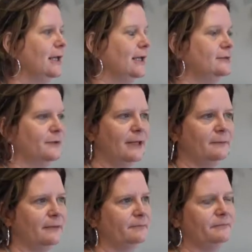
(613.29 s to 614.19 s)
It had
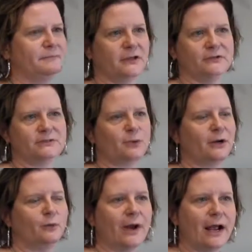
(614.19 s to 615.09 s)
been, you know,
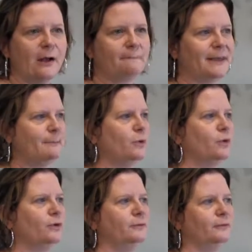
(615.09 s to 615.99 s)
spread around. People
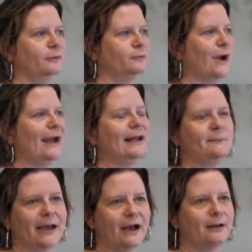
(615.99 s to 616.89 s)
were writing
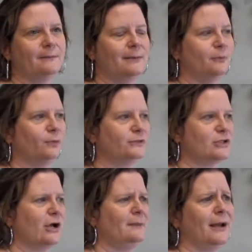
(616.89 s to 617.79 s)
about it. People were
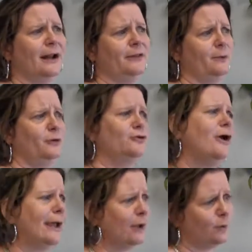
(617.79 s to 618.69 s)
talking about how they were
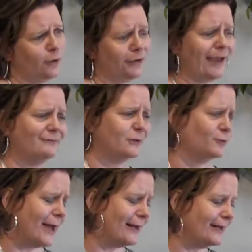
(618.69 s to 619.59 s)
crying at work having
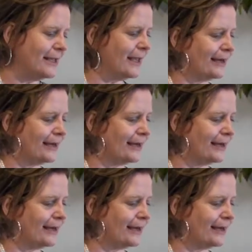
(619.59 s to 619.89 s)
read it.